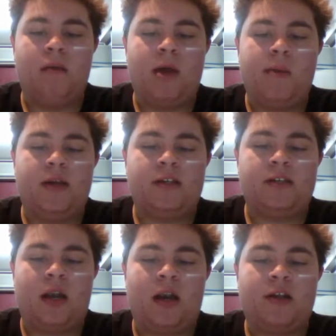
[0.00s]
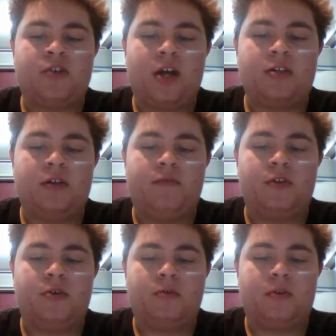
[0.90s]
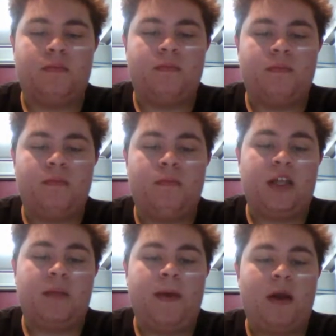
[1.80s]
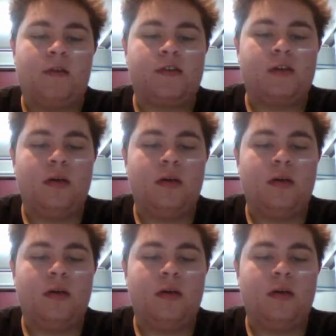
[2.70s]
may be considered a distraction for children by their parents,